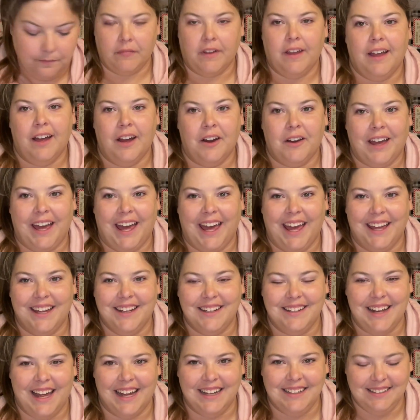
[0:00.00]
Okay,
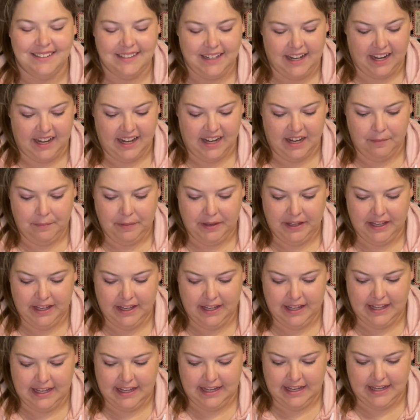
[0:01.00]
next up
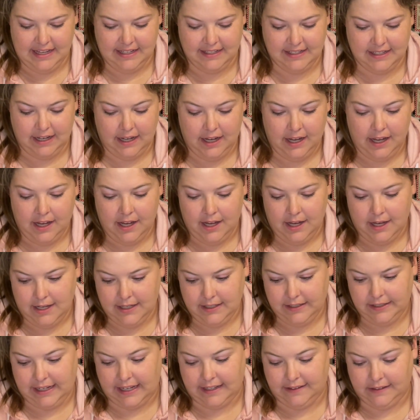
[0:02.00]
is
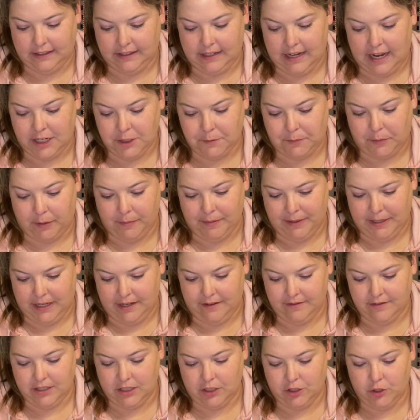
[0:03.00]
Stacy Nash
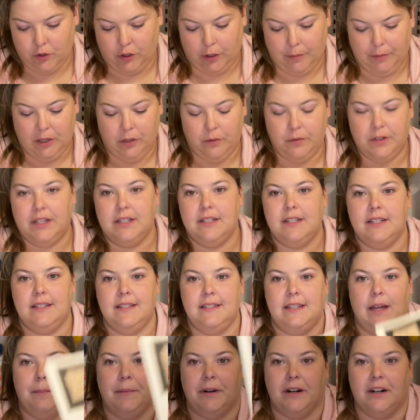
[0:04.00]
Primitive's Tribute to
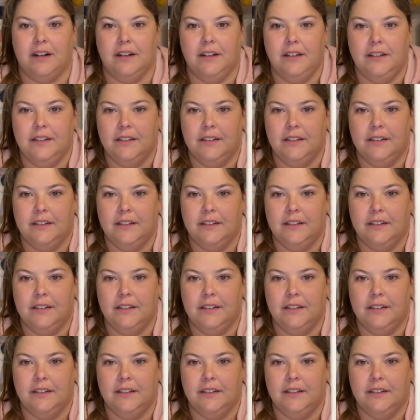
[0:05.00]
Summer.